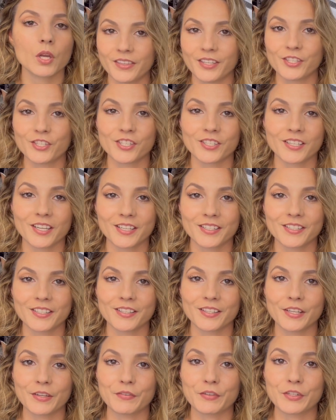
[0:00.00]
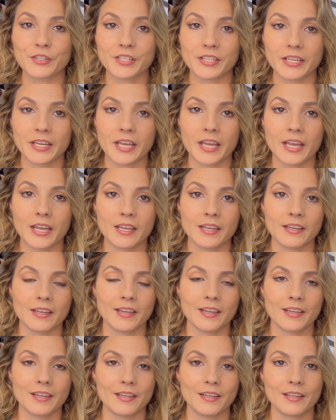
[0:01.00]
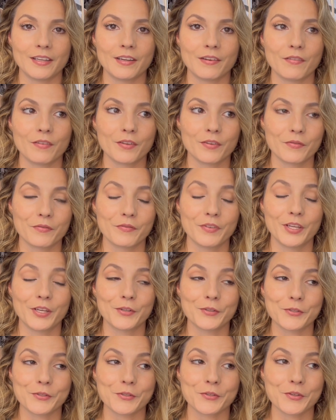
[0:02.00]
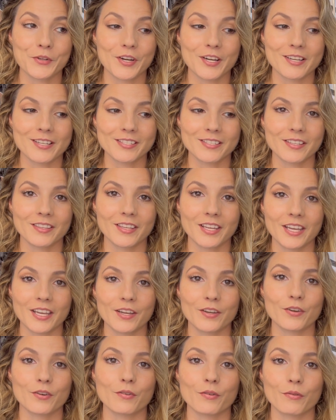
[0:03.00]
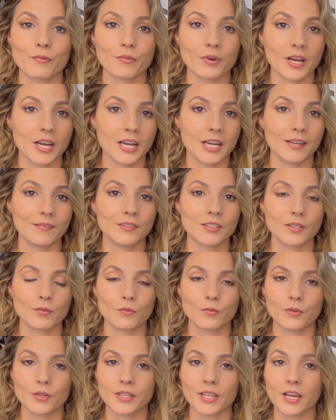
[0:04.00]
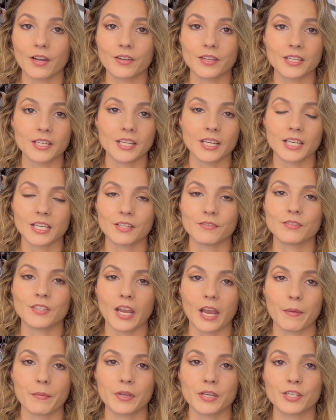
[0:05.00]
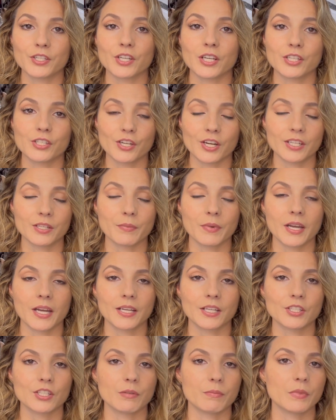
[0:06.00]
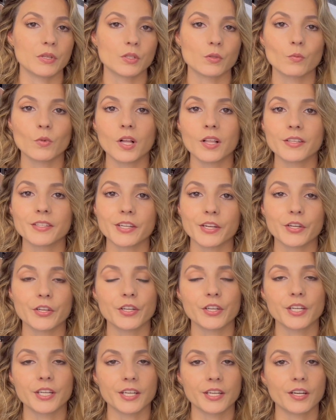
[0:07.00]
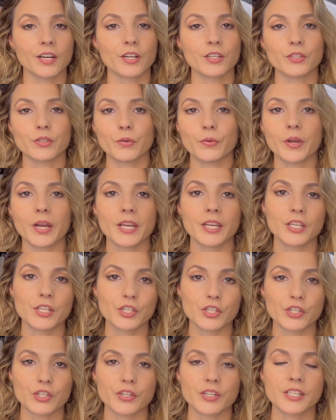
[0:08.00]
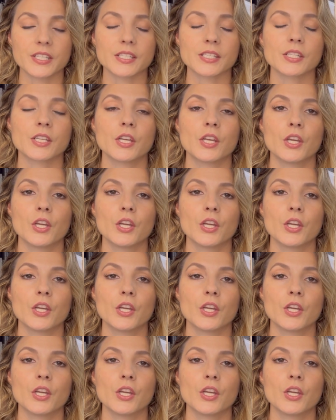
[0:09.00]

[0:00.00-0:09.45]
They just got delivered today, and fingers crossed that they arrived without any kind of damage. I tried to package them as well as I could, and I also got insurance.